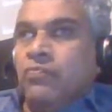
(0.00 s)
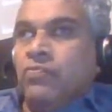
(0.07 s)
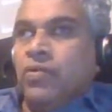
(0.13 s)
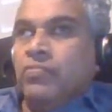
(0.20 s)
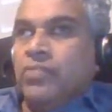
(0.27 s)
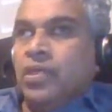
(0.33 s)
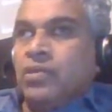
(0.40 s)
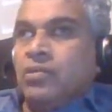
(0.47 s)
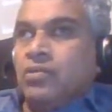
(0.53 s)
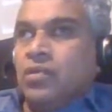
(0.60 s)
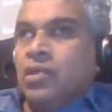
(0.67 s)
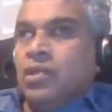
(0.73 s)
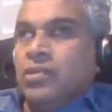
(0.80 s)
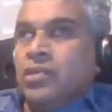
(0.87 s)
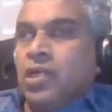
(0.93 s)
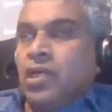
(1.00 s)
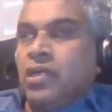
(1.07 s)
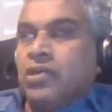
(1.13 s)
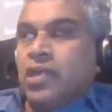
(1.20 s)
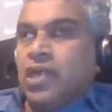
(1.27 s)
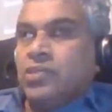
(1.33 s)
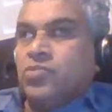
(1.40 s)
from that
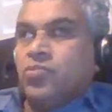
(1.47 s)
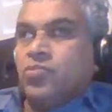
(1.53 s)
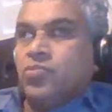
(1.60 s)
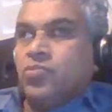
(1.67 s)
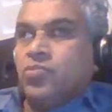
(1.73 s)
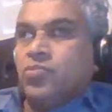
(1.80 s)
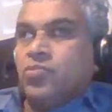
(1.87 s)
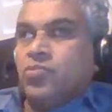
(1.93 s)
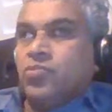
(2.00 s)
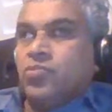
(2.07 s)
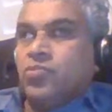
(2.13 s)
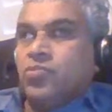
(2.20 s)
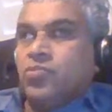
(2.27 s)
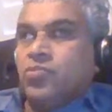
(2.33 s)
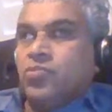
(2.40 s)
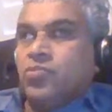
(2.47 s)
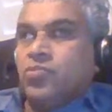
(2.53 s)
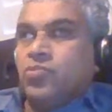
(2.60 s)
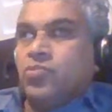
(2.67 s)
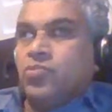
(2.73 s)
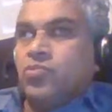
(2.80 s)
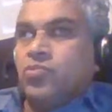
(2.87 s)
general transforms, I can pull
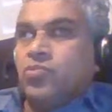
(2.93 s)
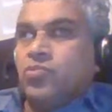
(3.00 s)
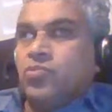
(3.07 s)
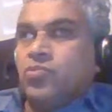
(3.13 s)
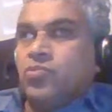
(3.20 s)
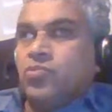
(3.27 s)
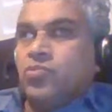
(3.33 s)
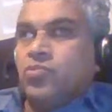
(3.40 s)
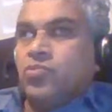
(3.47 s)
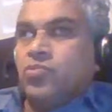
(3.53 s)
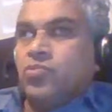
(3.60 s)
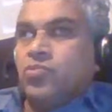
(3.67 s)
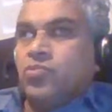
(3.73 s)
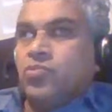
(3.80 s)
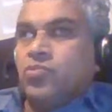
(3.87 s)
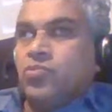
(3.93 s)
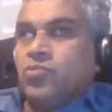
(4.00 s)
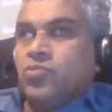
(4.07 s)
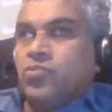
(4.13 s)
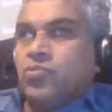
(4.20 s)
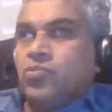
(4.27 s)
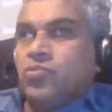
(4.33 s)
out a matrix
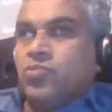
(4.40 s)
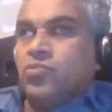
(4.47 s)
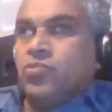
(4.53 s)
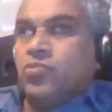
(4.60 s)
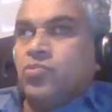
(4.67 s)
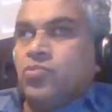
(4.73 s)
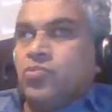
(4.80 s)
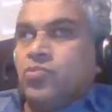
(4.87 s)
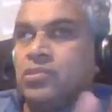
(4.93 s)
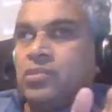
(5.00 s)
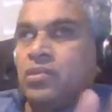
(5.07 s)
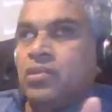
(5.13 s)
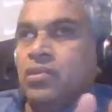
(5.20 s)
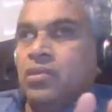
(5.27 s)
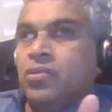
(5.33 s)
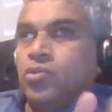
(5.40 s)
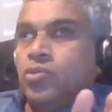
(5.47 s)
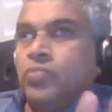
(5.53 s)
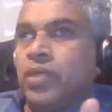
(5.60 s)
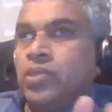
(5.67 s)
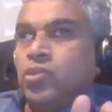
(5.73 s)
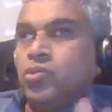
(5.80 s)
of time, which is
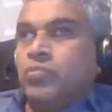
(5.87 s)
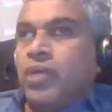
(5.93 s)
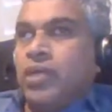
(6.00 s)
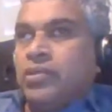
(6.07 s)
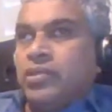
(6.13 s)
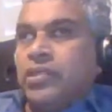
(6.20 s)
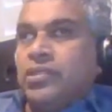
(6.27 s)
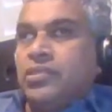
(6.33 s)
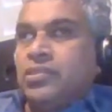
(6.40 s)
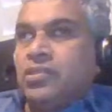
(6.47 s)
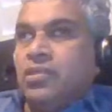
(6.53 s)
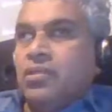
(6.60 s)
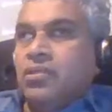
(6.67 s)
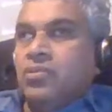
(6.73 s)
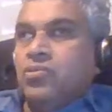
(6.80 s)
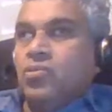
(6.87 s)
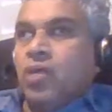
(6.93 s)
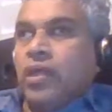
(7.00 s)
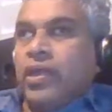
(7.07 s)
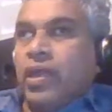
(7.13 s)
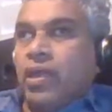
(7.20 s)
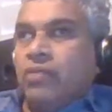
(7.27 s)
2x2 matrix. So
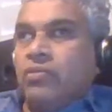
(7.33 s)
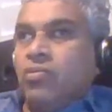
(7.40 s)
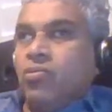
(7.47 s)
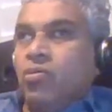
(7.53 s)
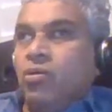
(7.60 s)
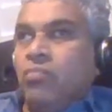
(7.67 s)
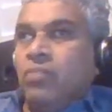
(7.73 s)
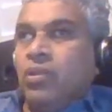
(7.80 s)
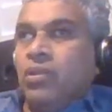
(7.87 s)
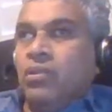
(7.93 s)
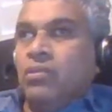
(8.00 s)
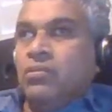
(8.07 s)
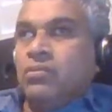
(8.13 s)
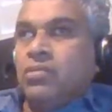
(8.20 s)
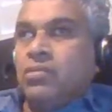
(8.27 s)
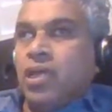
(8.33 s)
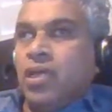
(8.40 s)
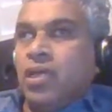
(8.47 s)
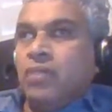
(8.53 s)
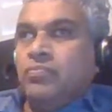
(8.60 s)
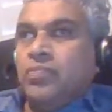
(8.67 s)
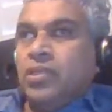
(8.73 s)
I have the global
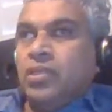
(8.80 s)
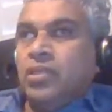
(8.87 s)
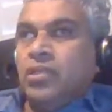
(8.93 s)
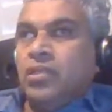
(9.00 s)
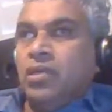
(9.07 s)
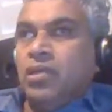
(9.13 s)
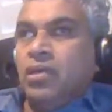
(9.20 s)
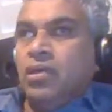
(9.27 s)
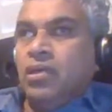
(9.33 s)
time, the